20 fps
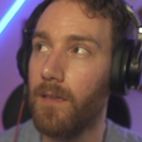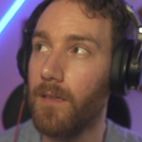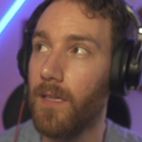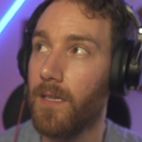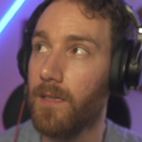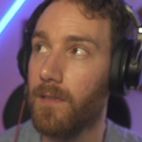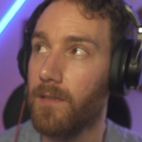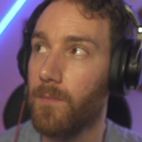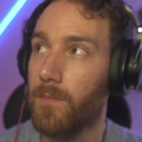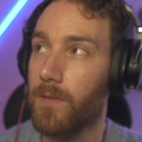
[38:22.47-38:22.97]

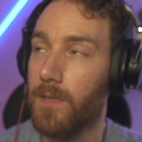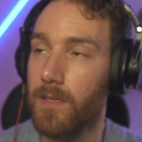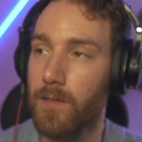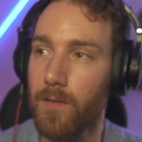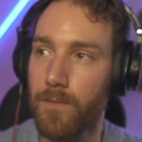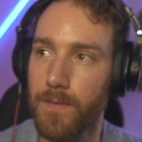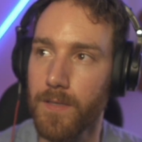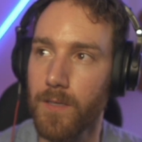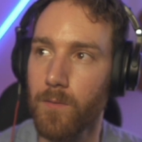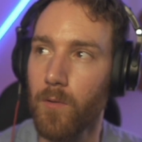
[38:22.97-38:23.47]
some of these
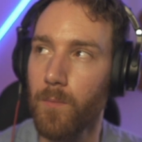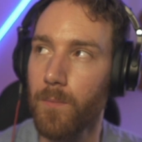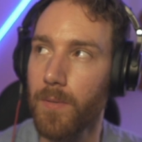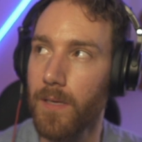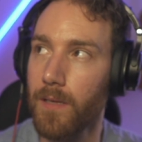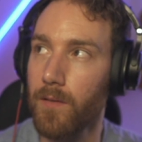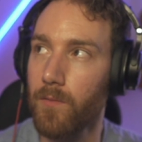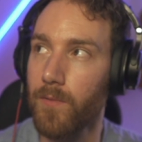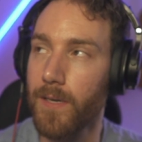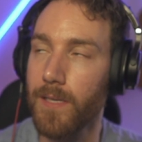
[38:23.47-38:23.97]
obviously won't be
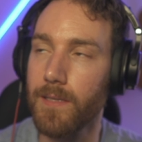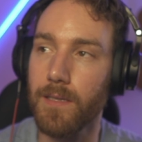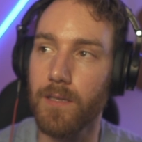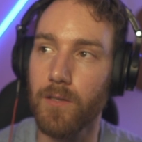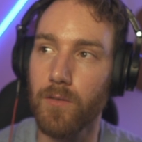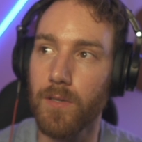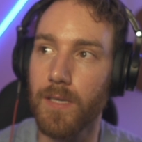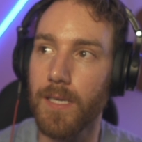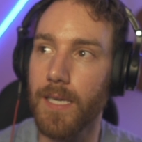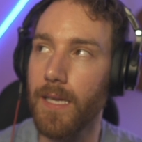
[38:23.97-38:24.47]
at the rates that
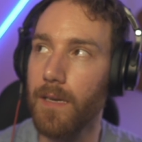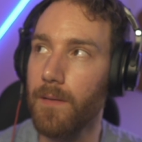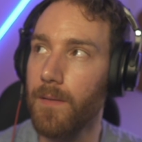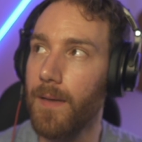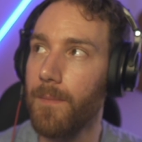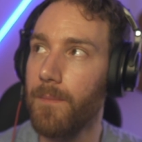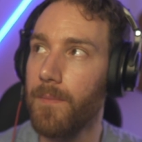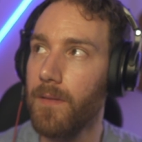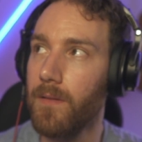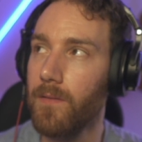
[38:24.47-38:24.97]
you can get
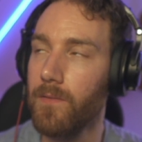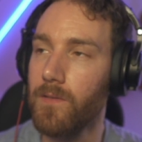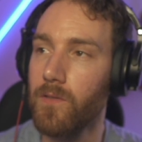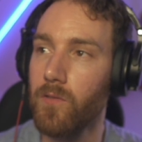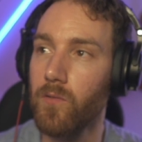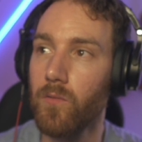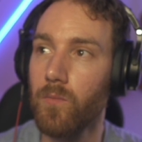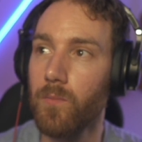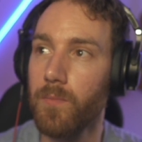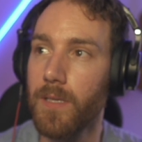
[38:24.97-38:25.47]
at, but they'll
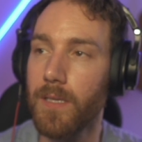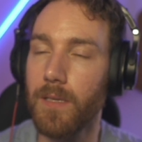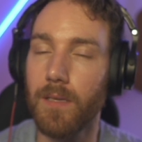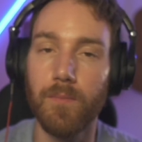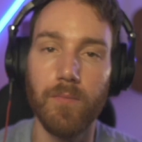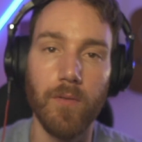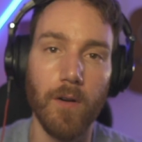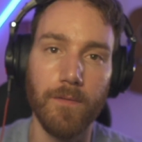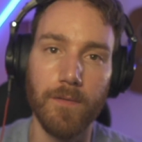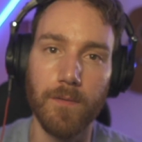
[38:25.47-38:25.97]
still be
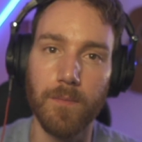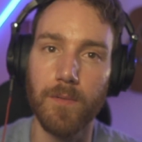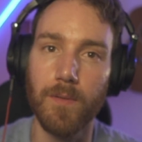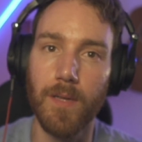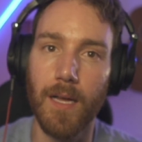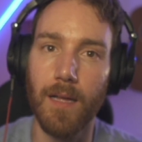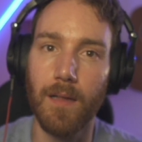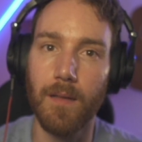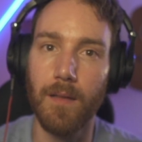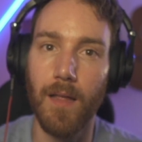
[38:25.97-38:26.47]
profitable
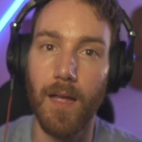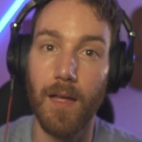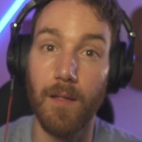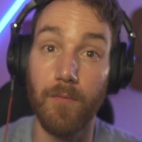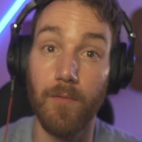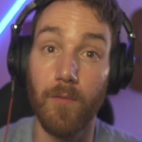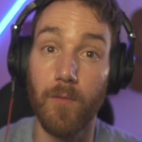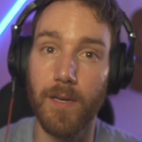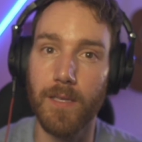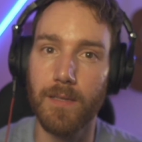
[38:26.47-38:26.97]

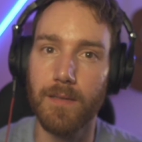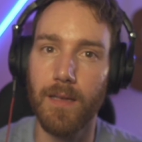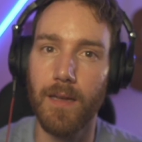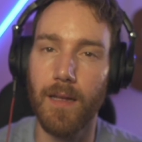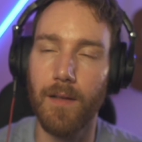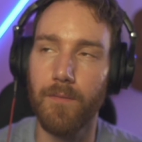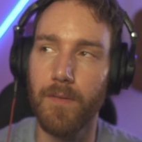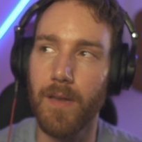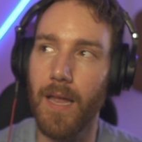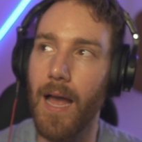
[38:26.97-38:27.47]
at the rates they
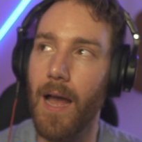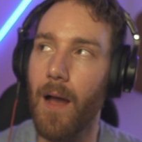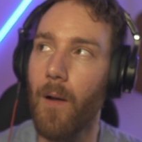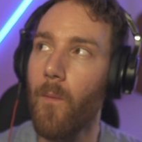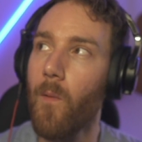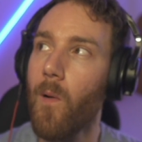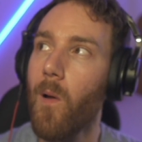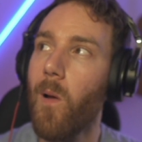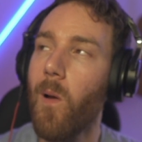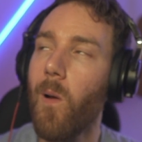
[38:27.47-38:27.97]
have now.
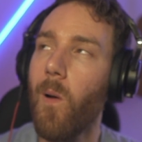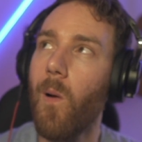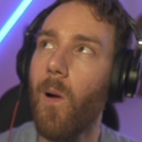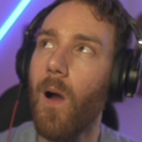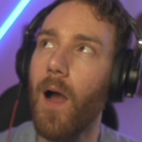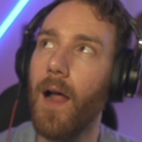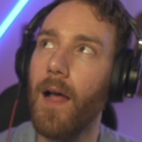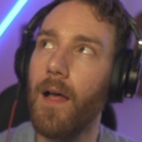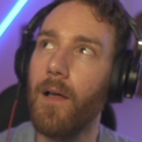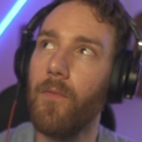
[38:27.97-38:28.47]

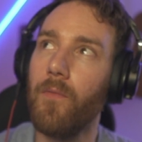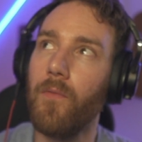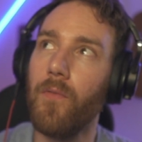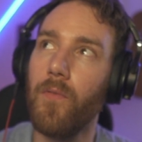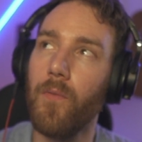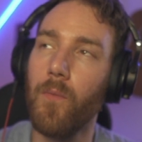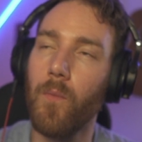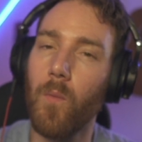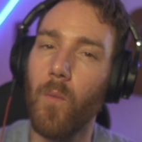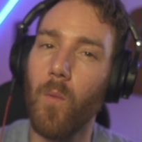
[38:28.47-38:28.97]
And
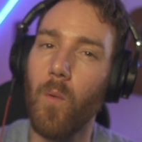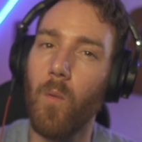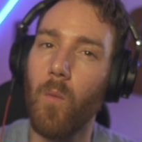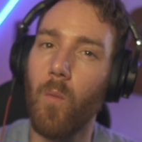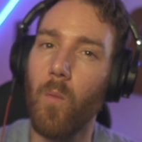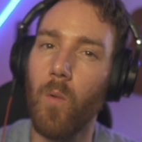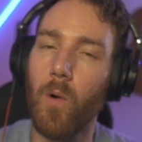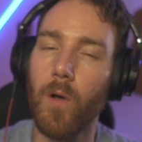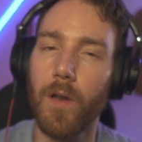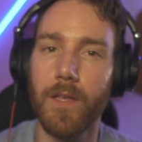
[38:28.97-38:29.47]

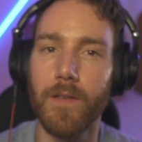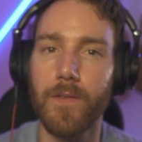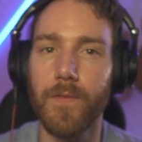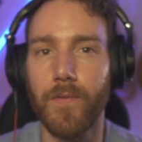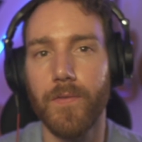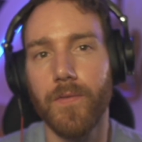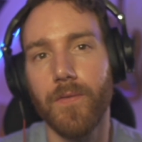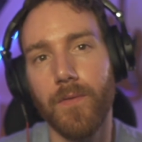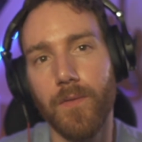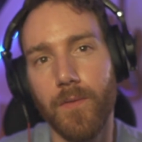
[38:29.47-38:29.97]
what
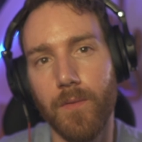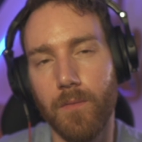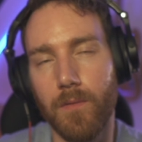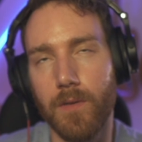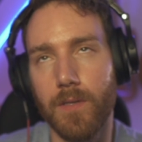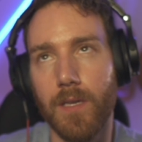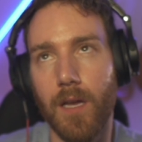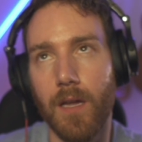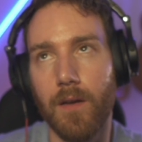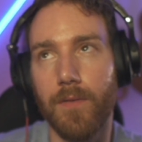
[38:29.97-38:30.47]
is
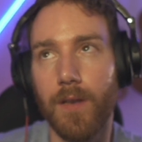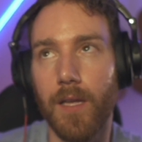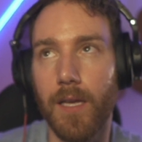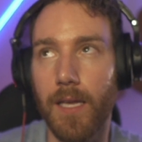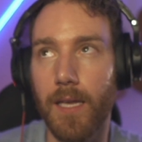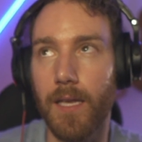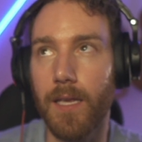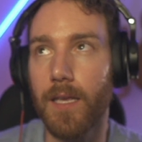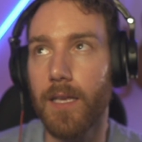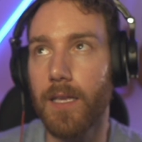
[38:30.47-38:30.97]
kind of
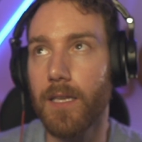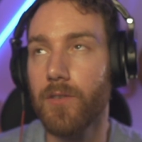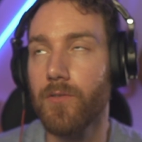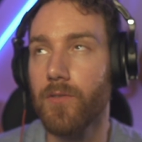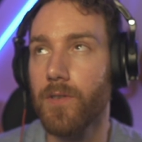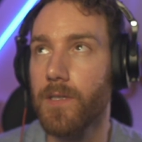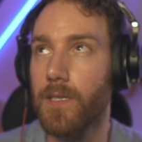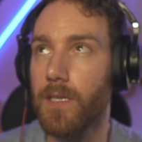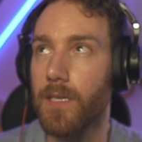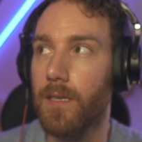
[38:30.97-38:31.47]

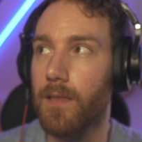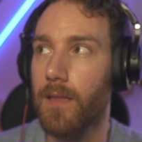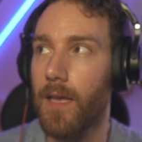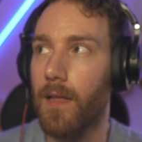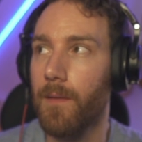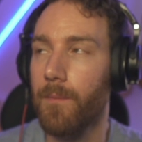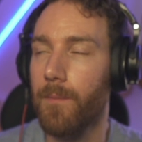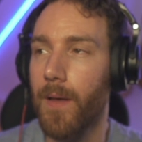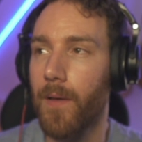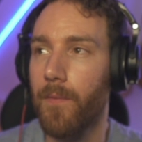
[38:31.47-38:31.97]
interesting
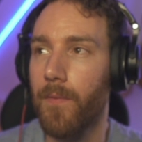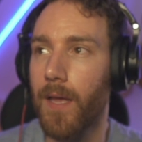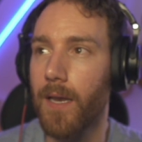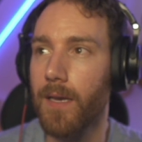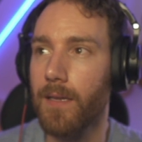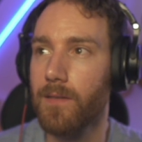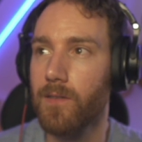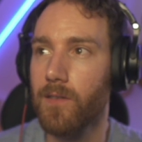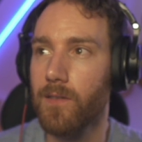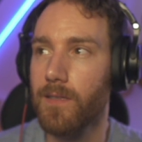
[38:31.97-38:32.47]
about that,
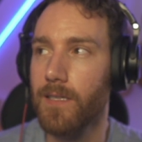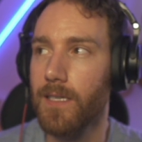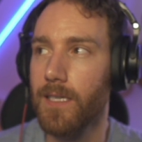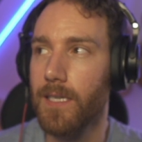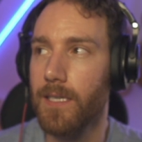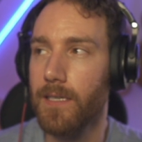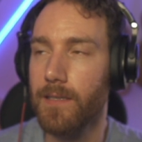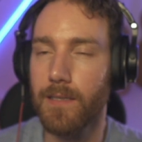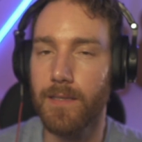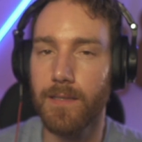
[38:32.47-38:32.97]
it's just an
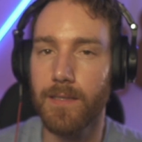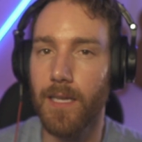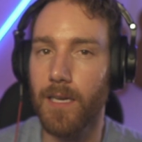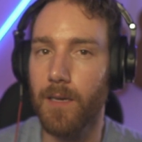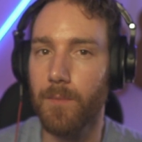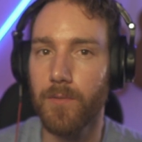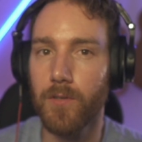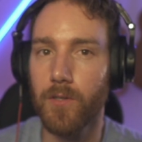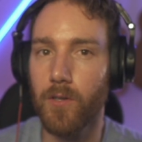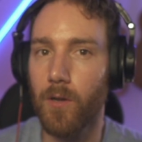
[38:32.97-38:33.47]
easy
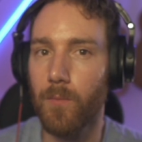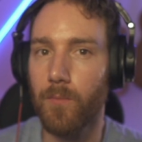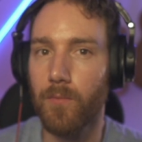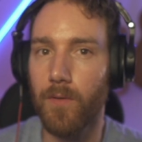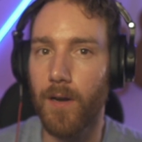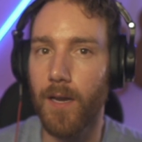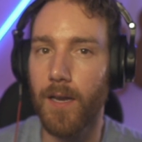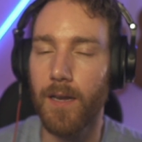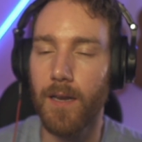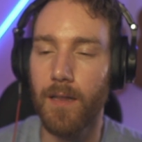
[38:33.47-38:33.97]
setup shop,
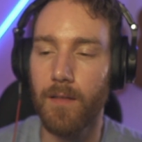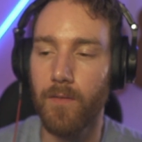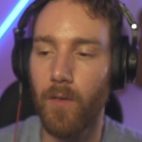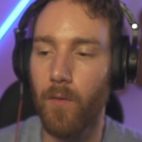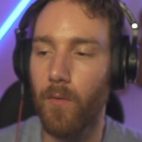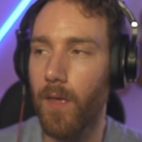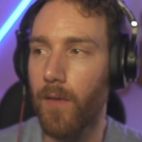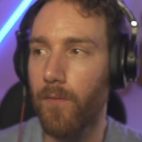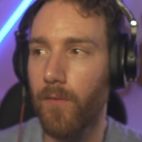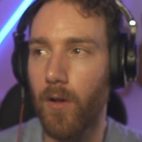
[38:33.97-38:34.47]
right? So
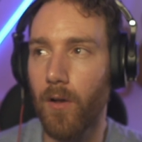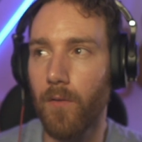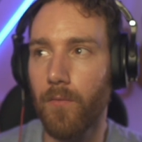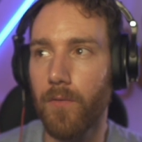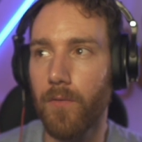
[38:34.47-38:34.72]
they've got